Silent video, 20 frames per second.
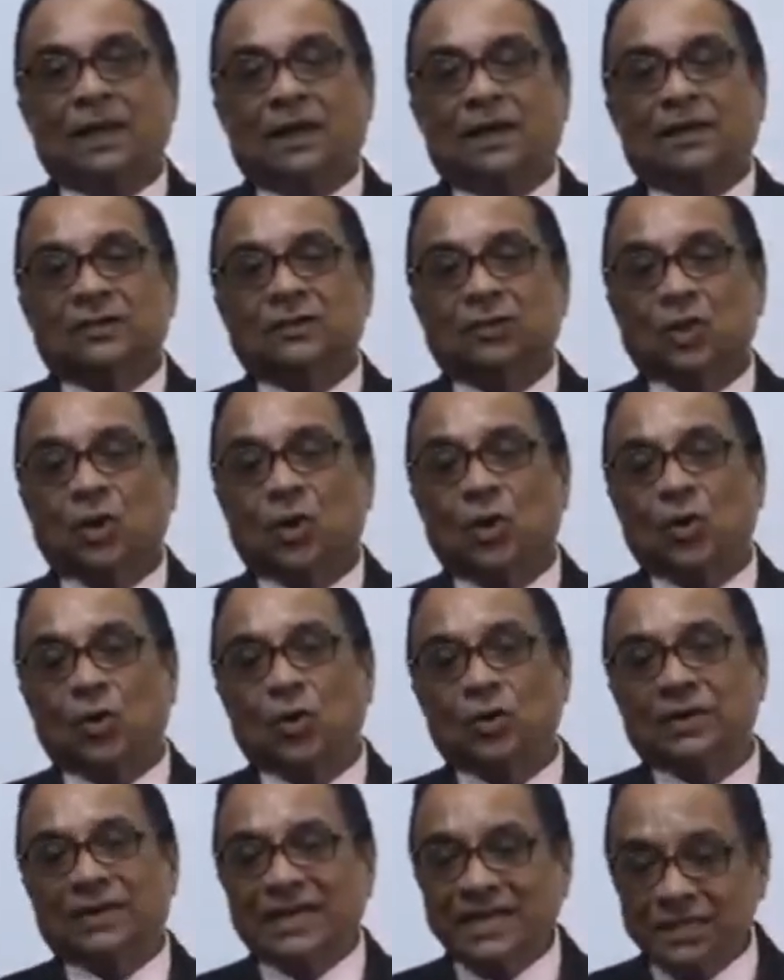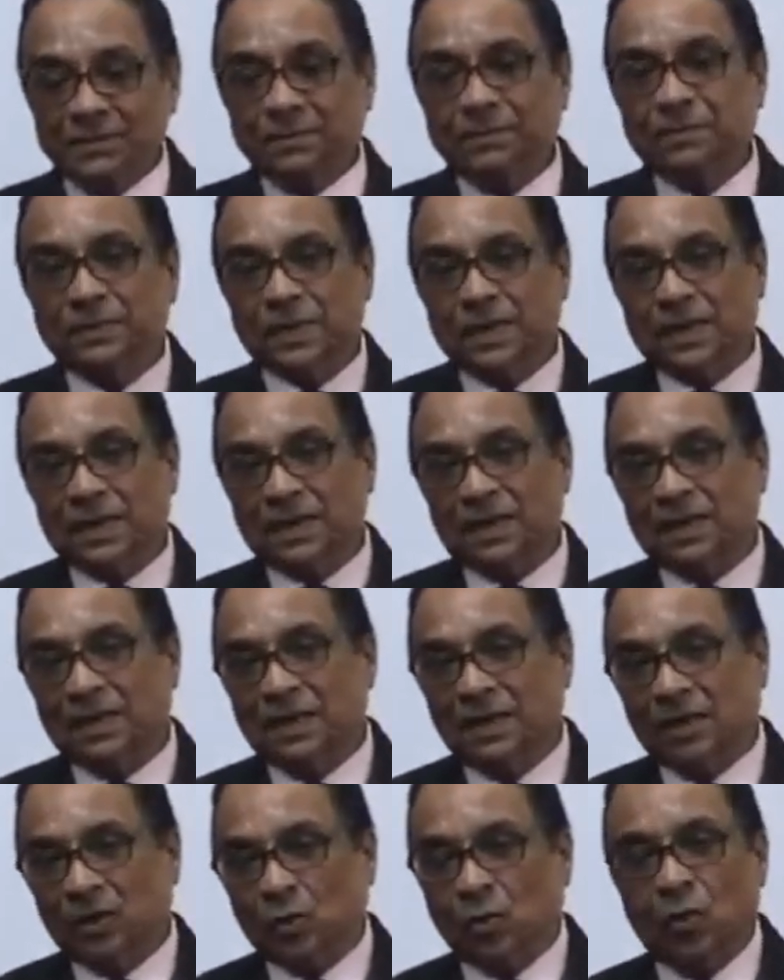So this uh,
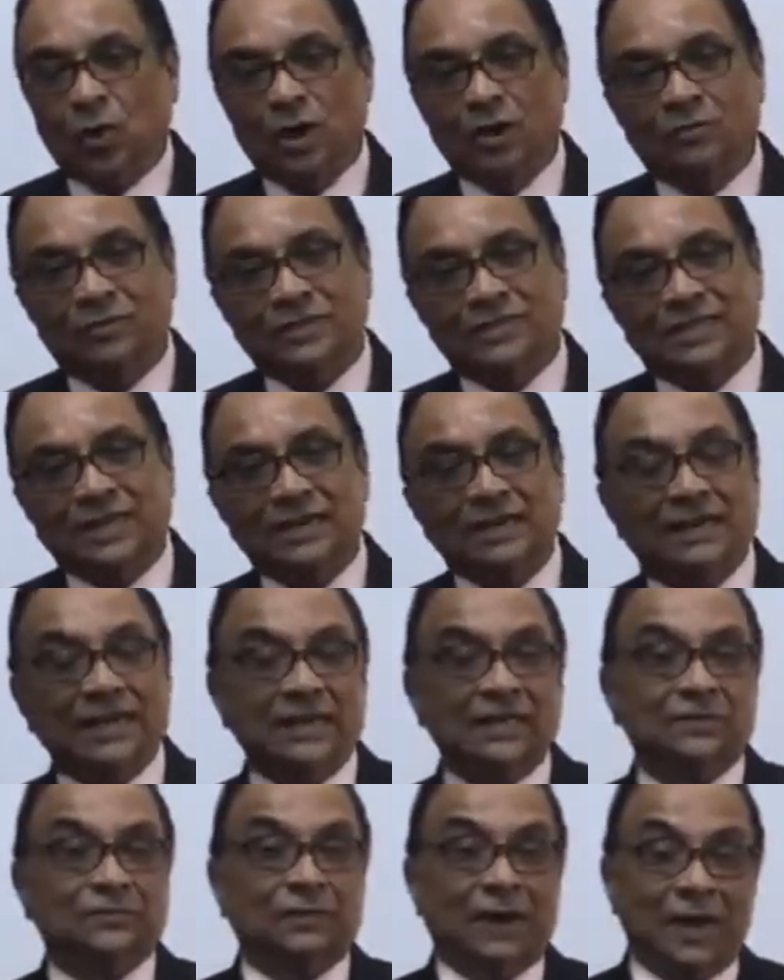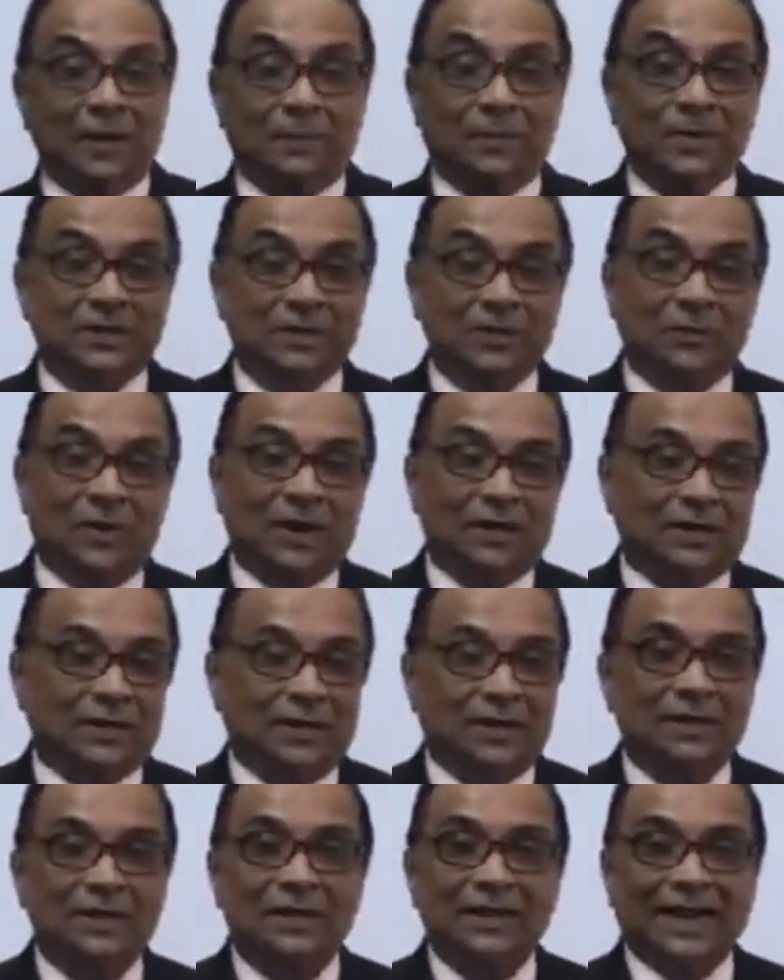alcohol which contains 5%
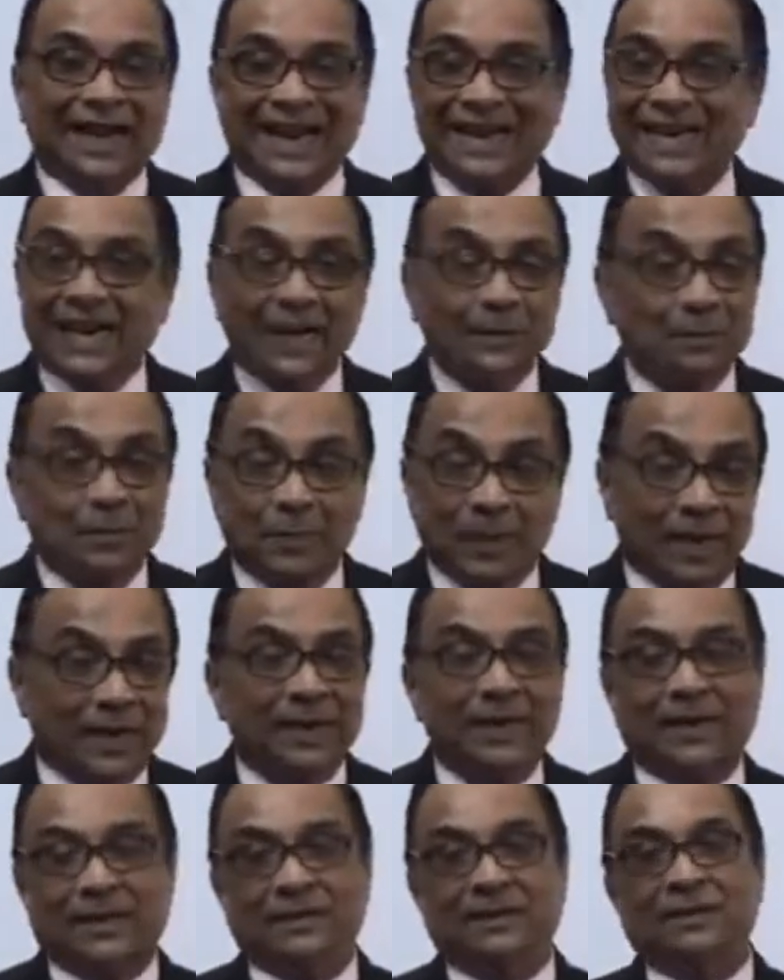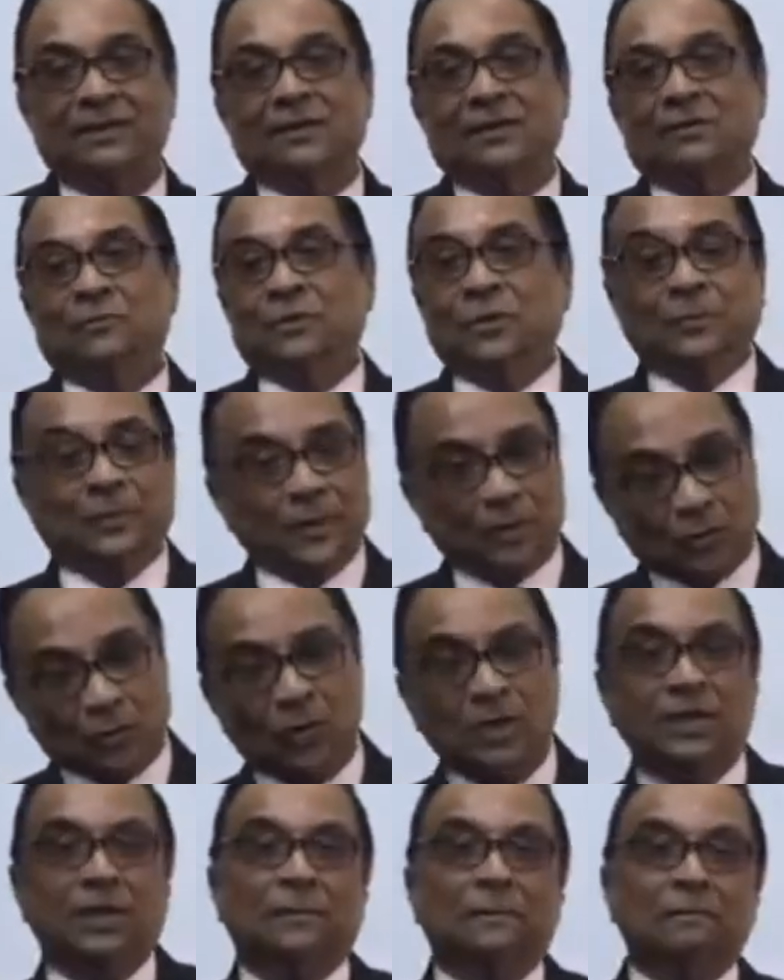water cannot be blended with
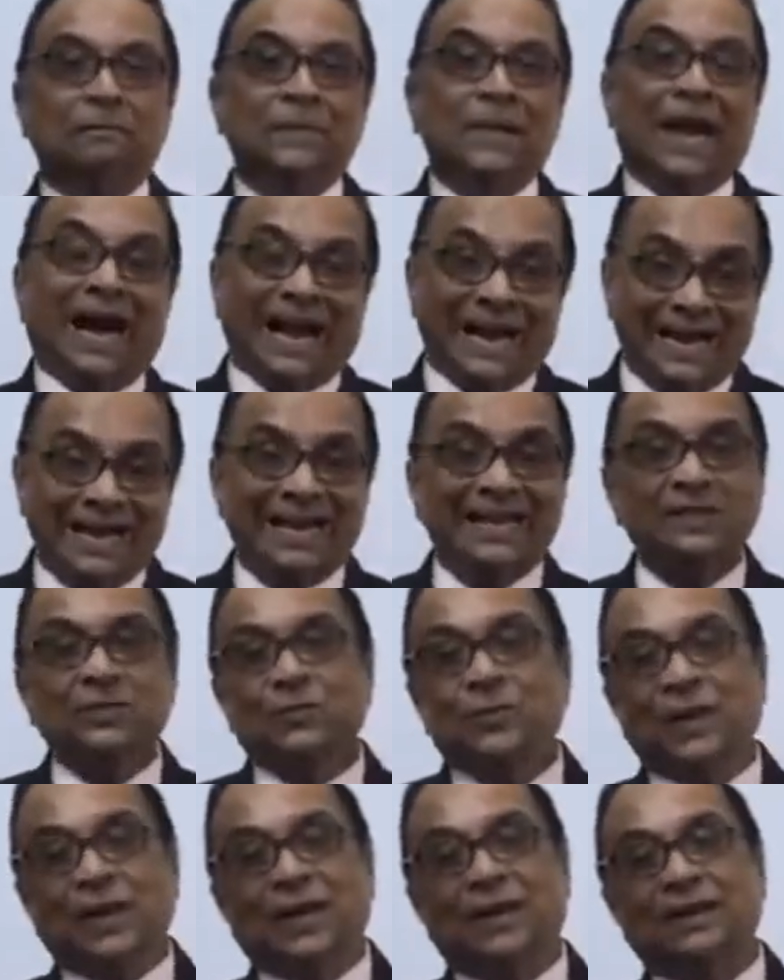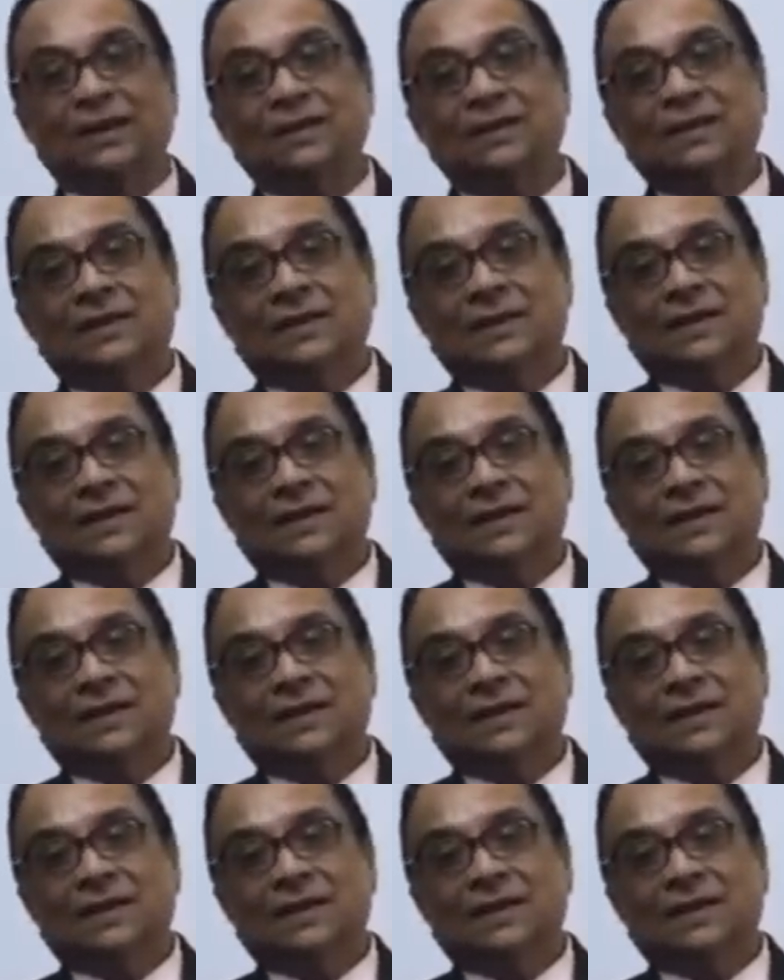petroleum unless we are